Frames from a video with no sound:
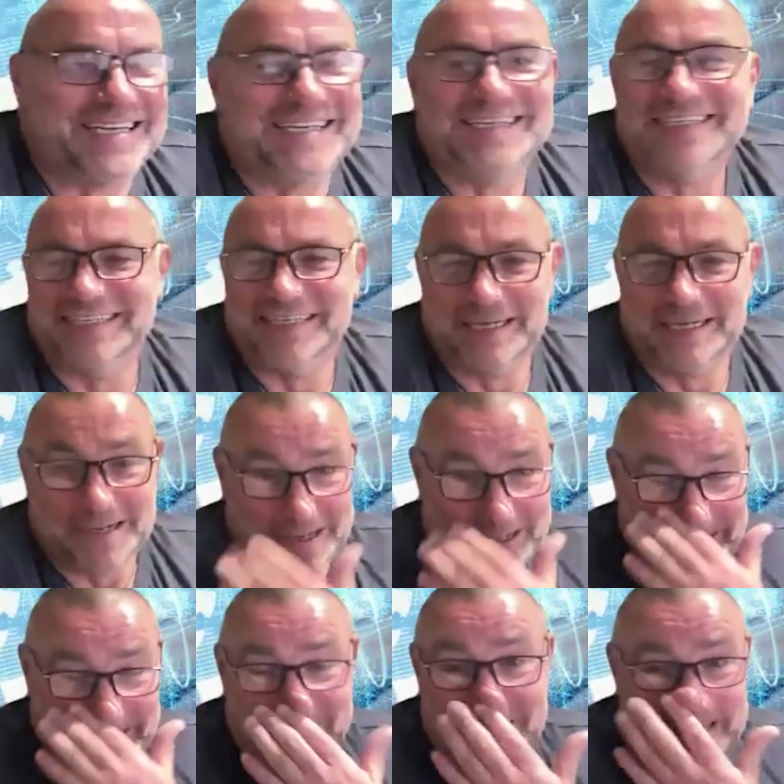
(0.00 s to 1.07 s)
love to sort
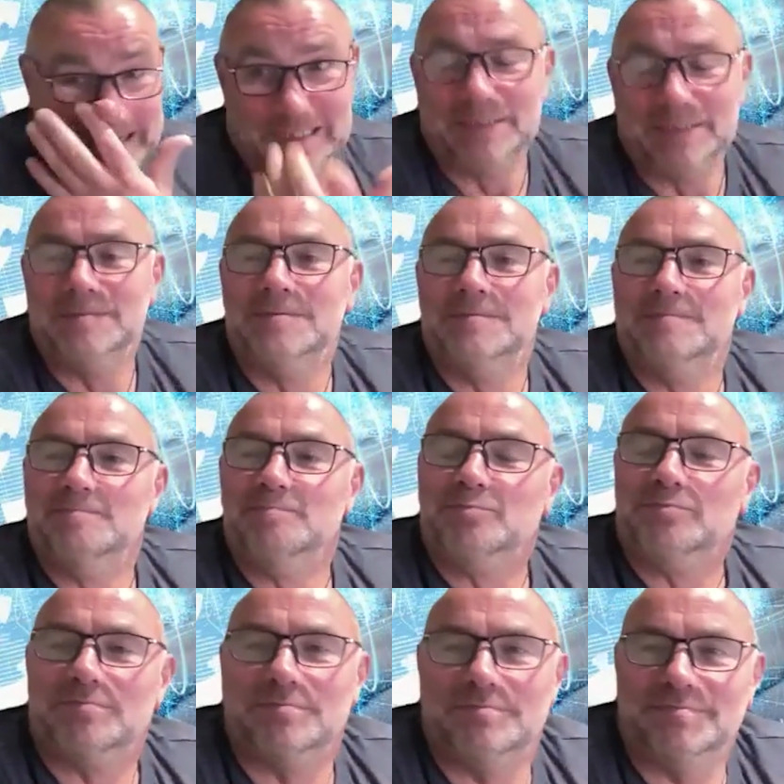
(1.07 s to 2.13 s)
of get you to
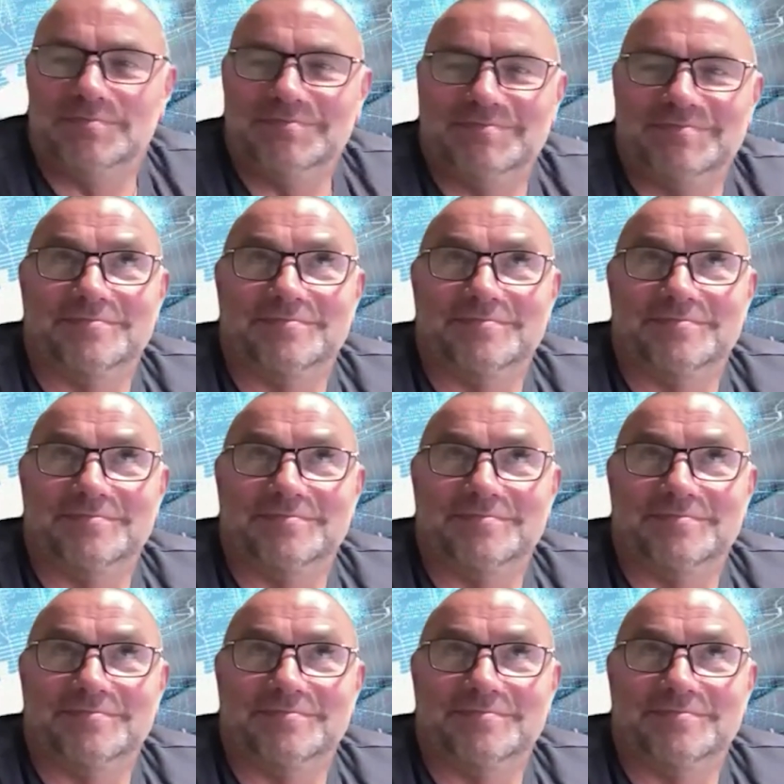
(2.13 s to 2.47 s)
sort of,